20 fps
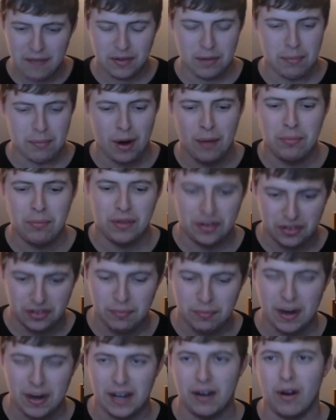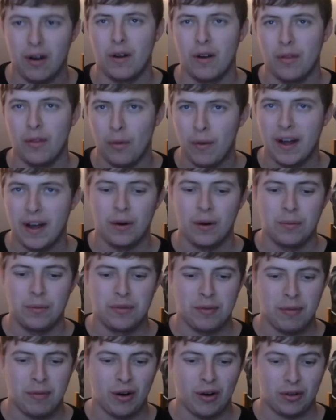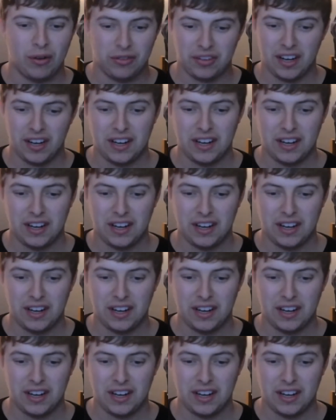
bump this in my car on the way home tomorrow because I got a